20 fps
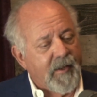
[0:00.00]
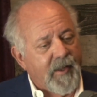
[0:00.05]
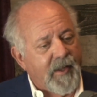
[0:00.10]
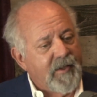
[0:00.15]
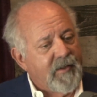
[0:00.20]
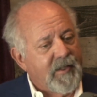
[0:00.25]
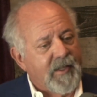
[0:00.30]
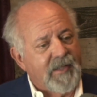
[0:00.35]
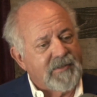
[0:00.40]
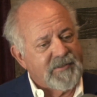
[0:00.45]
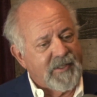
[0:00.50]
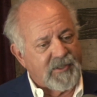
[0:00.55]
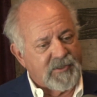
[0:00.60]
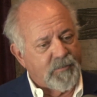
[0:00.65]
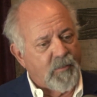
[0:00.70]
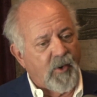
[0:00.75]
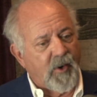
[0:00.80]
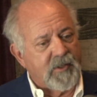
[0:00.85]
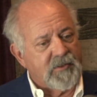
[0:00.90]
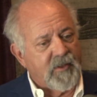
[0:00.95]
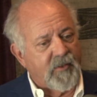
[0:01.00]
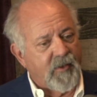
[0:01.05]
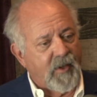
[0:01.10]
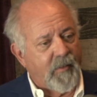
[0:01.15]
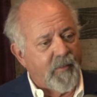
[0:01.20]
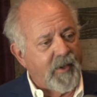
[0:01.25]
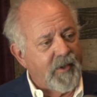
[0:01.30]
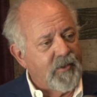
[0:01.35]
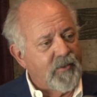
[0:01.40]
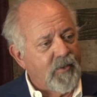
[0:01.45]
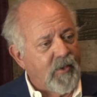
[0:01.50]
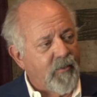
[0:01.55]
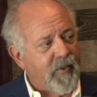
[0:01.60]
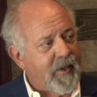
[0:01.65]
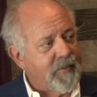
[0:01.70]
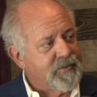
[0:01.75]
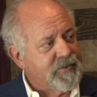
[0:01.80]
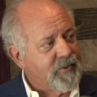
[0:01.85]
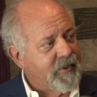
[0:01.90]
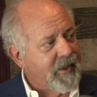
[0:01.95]
I didn't think I was that smart, so I better do it
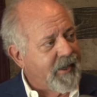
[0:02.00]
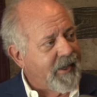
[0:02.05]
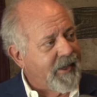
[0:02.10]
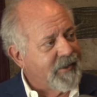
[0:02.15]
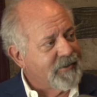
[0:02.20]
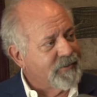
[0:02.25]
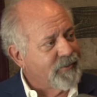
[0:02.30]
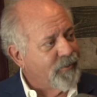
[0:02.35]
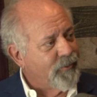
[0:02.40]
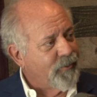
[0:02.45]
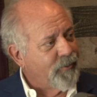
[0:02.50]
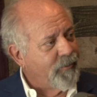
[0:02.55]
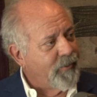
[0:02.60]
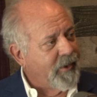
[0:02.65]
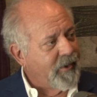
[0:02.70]
while I'm still got high school